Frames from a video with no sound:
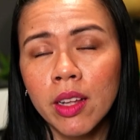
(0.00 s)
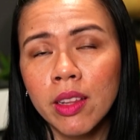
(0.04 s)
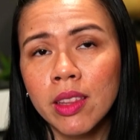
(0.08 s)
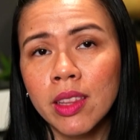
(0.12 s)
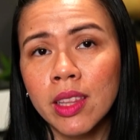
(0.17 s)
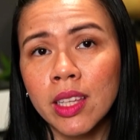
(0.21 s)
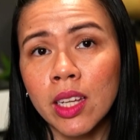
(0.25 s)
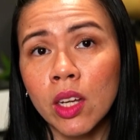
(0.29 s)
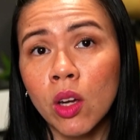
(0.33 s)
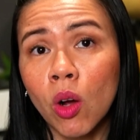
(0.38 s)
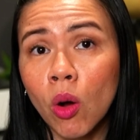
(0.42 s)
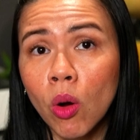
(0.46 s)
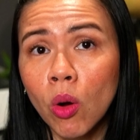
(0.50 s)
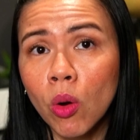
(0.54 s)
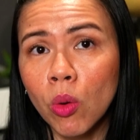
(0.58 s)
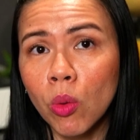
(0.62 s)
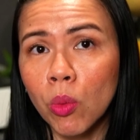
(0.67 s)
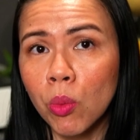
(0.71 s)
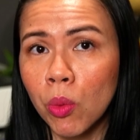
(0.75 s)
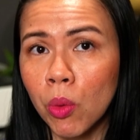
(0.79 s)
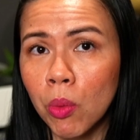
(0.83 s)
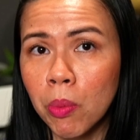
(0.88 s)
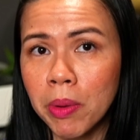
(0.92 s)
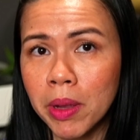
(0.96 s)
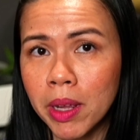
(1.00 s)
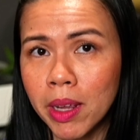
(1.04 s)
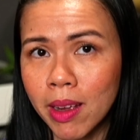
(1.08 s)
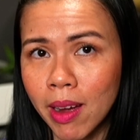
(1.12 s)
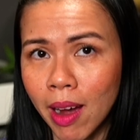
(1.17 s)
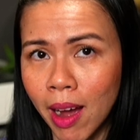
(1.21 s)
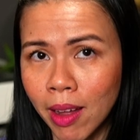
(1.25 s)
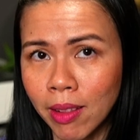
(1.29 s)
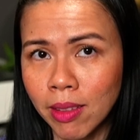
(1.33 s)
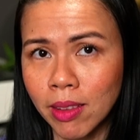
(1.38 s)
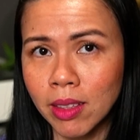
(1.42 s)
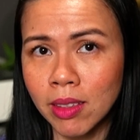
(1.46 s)
the gold will be
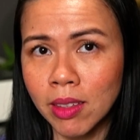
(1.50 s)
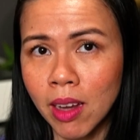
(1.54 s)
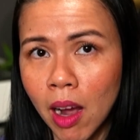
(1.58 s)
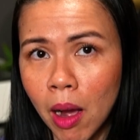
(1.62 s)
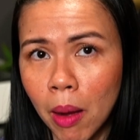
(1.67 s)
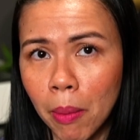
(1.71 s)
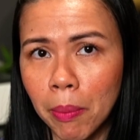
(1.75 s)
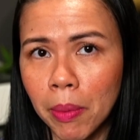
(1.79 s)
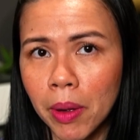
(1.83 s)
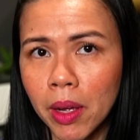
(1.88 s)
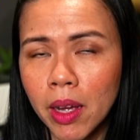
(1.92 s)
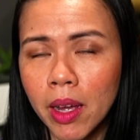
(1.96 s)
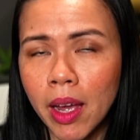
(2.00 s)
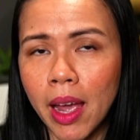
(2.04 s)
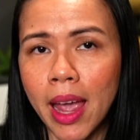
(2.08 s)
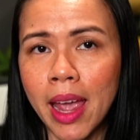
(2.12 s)
at the top.